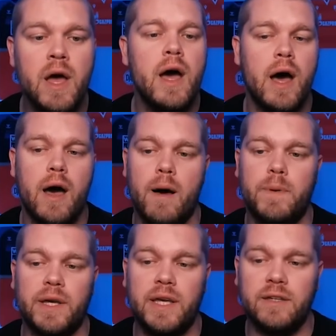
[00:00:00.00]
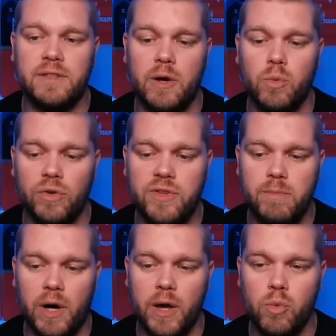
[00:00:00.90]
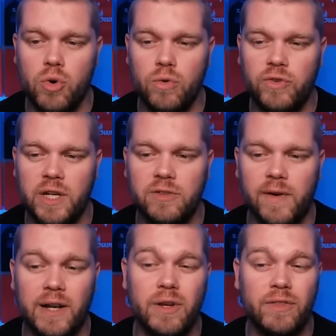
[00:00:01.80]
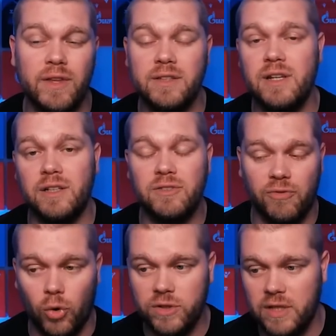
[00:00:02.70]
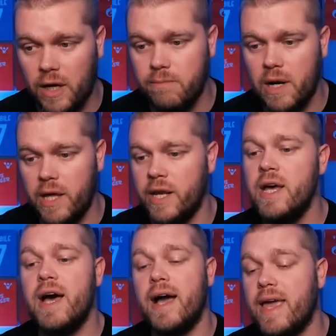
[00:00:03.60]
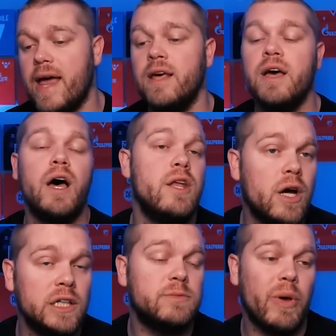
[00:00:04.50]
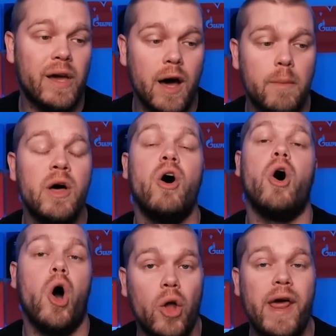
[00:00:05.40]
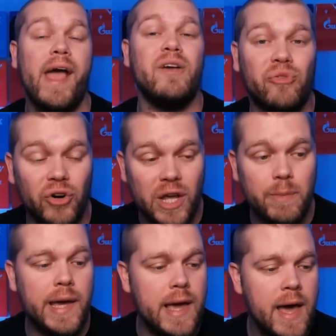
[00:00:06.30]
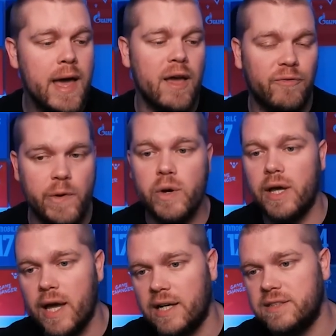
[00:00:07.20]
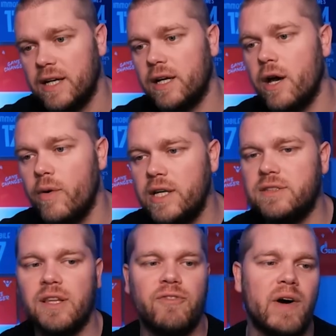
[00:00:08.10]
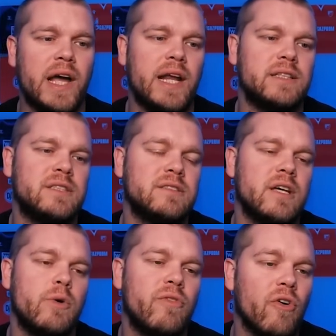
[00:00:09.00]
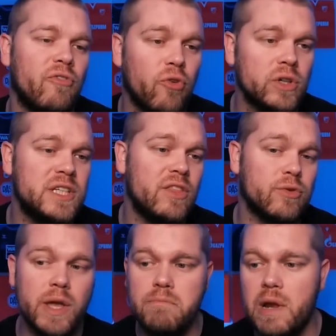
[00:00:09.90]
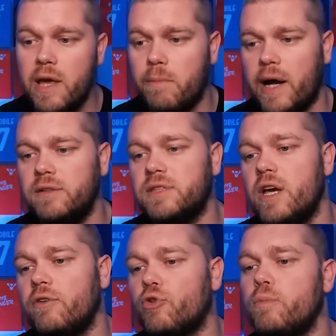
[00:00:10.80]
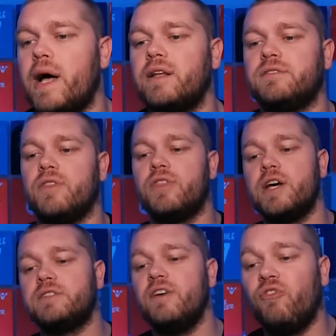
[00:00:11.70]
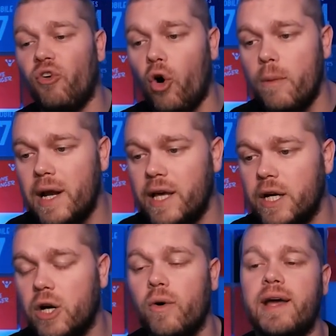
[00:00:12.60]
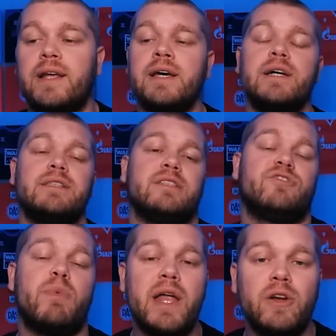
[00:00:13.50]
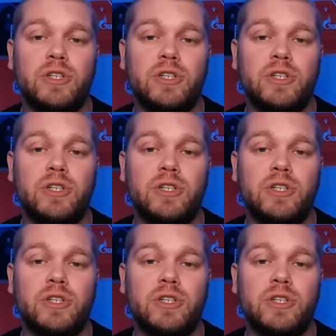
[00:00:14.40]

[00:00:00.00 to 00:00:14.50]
but he is now wanted by Wolves and he's valued at 39 to 49 million. Again, a nice pickup on a freebie if you can get it. Going into the finances though, we've got 43 million pounds in the overall balance and 34 million quid to spend on